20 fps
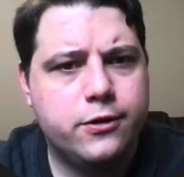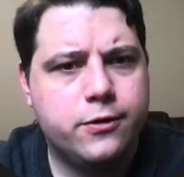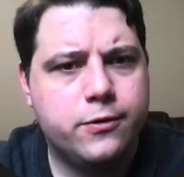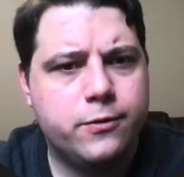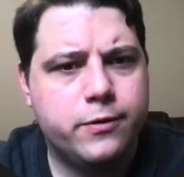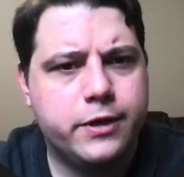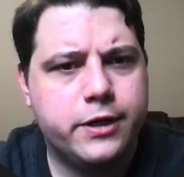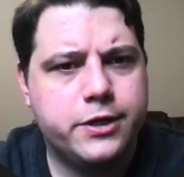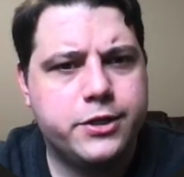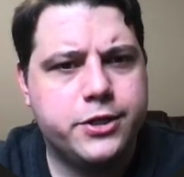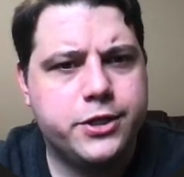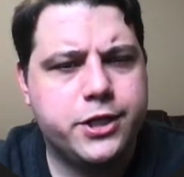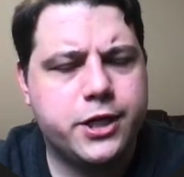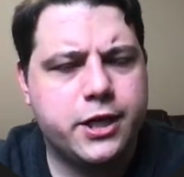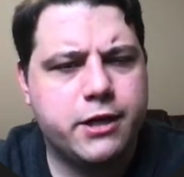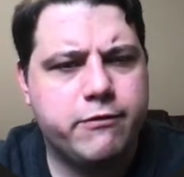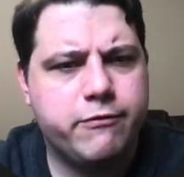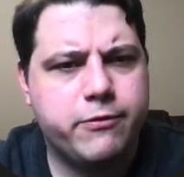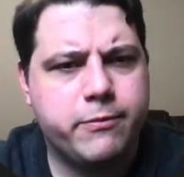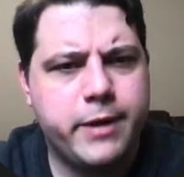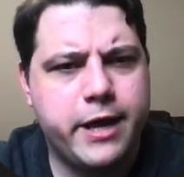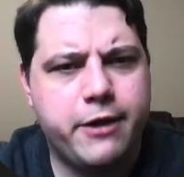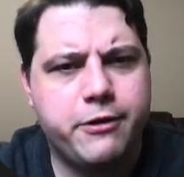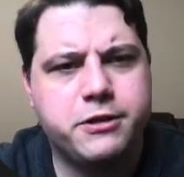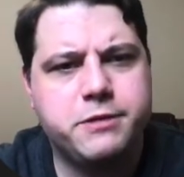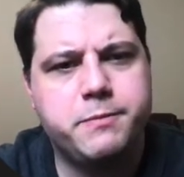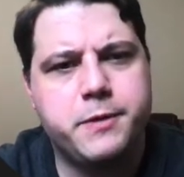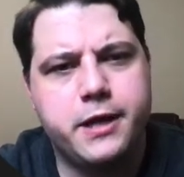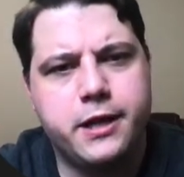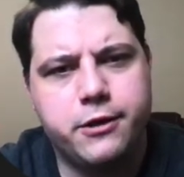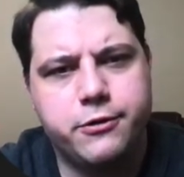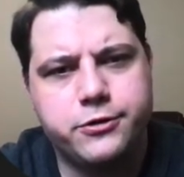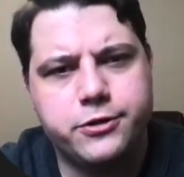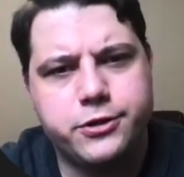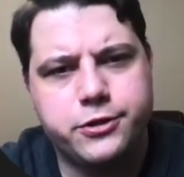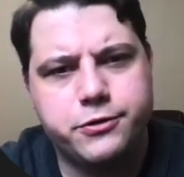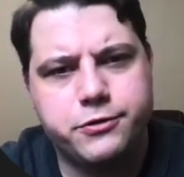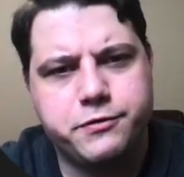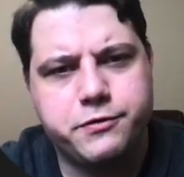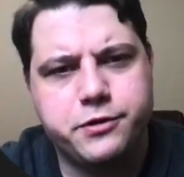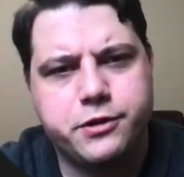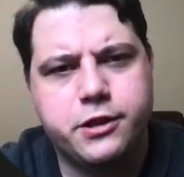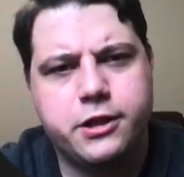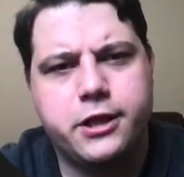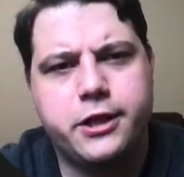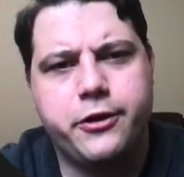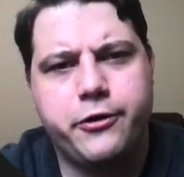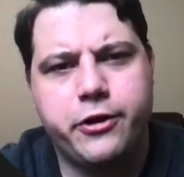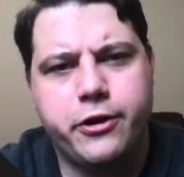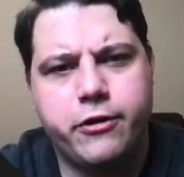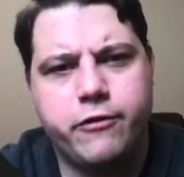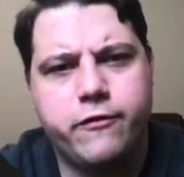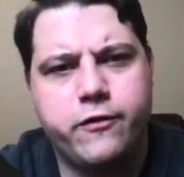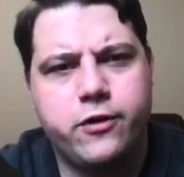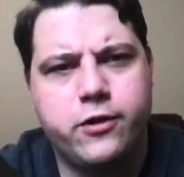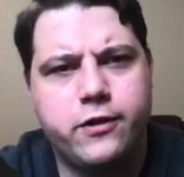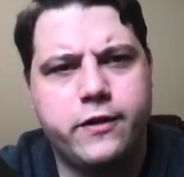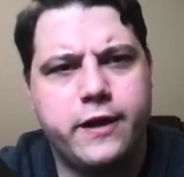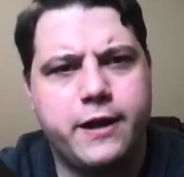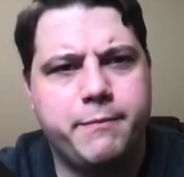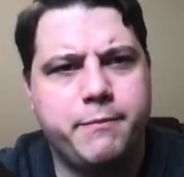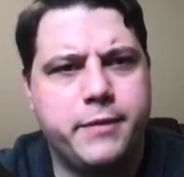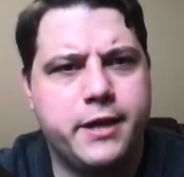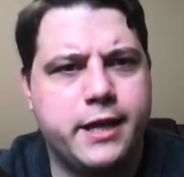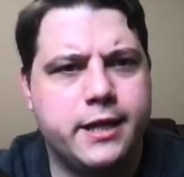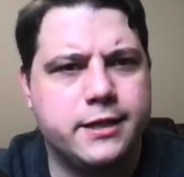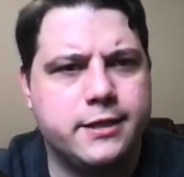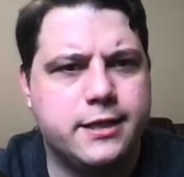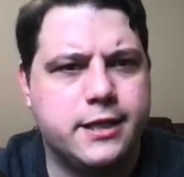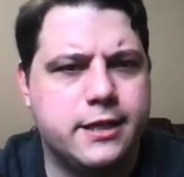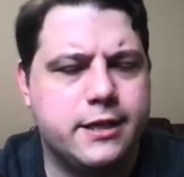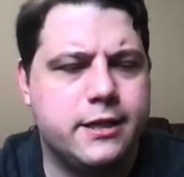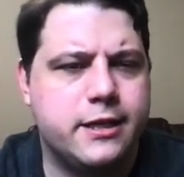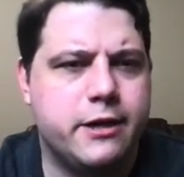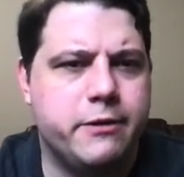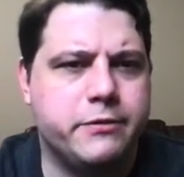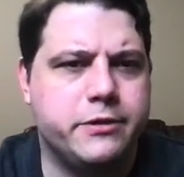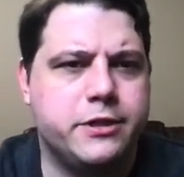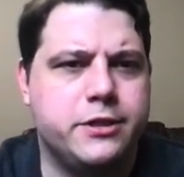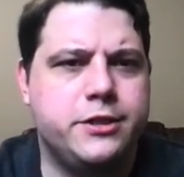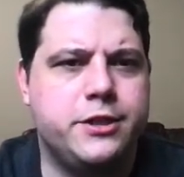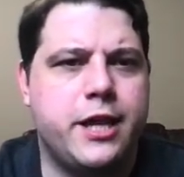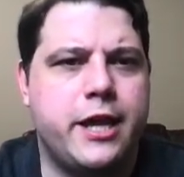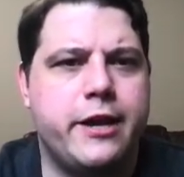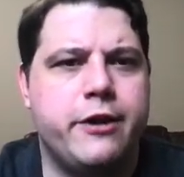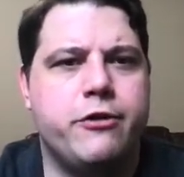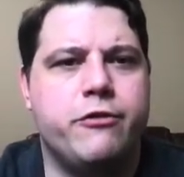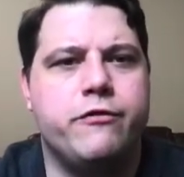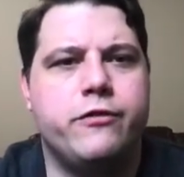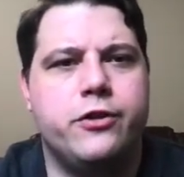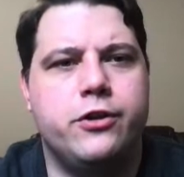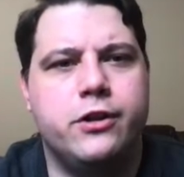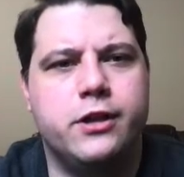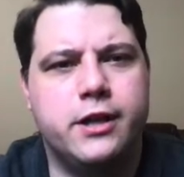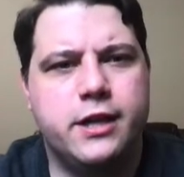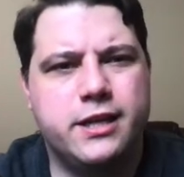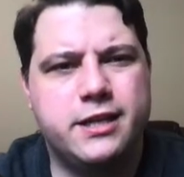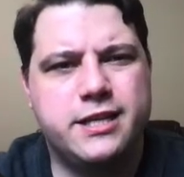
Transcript: which from how it's being used with clear interval, that means that there was a set interval.